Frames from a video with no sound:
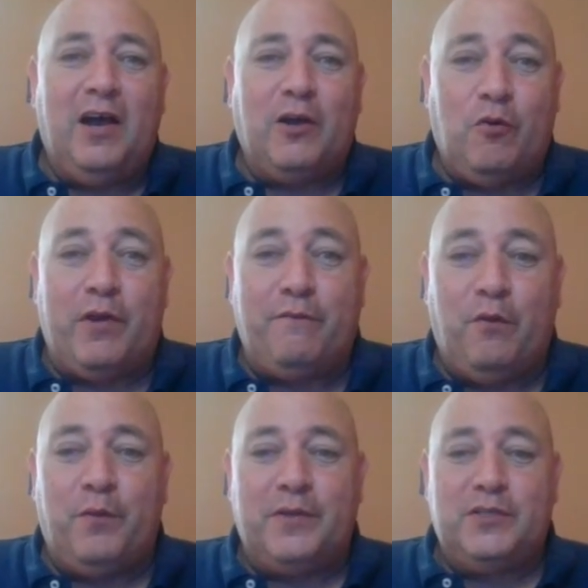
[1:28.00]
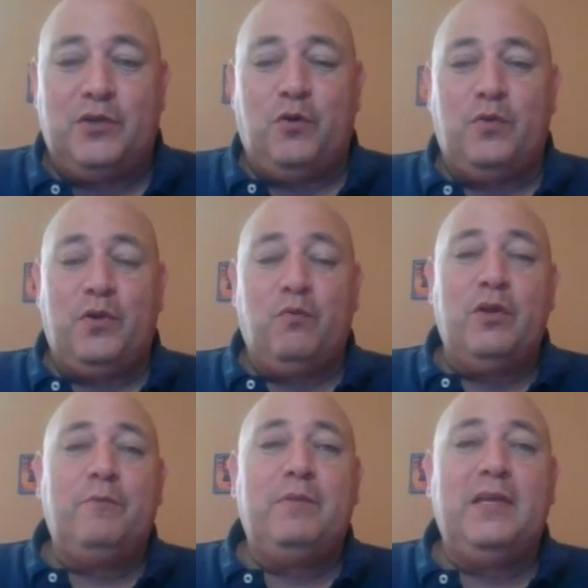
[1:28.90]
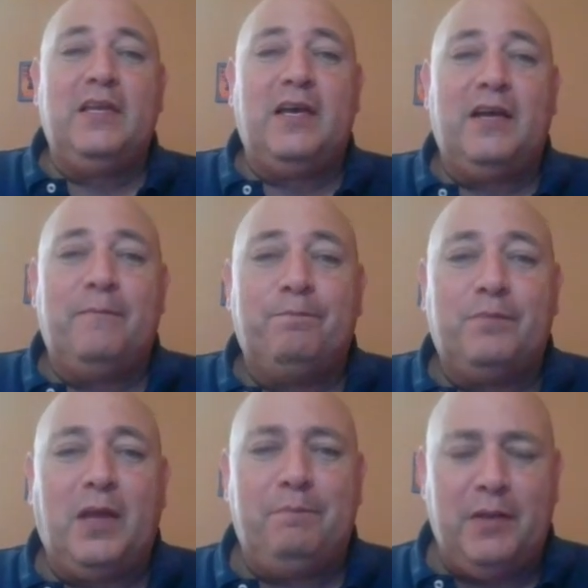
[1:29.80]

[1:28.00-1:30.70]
going forward. So there will be a